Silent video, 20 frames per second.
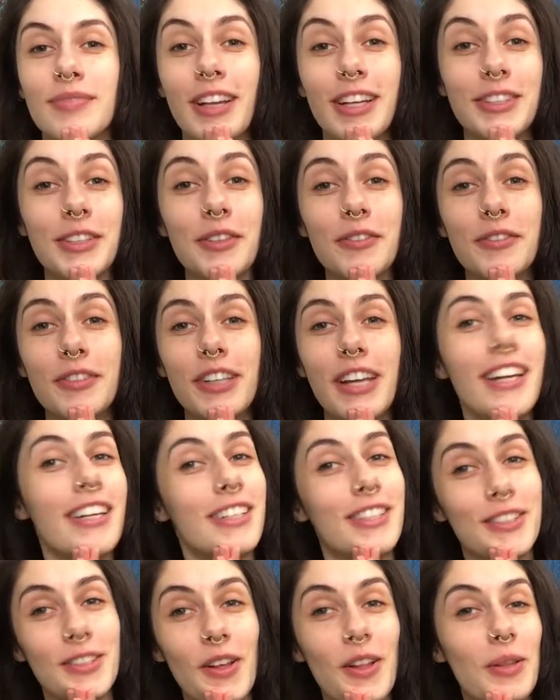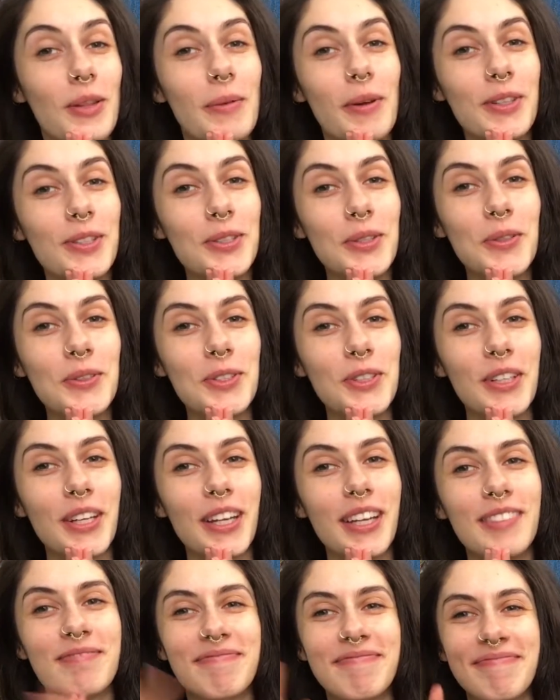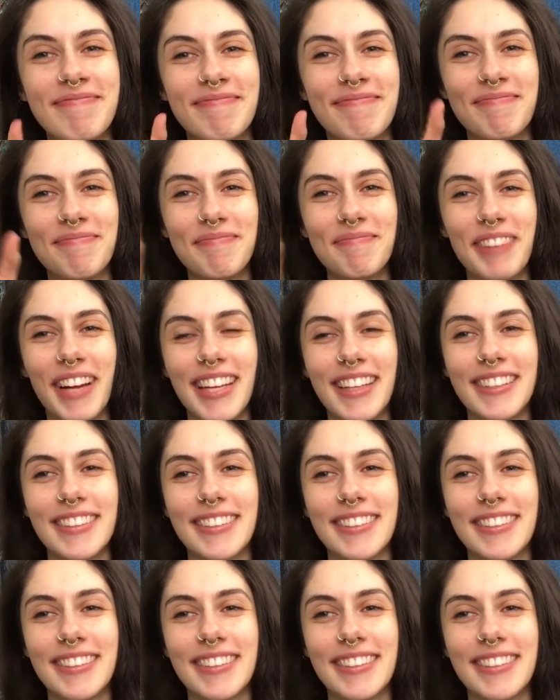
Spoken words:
Don't forget, it is all about the soul journey. Bye.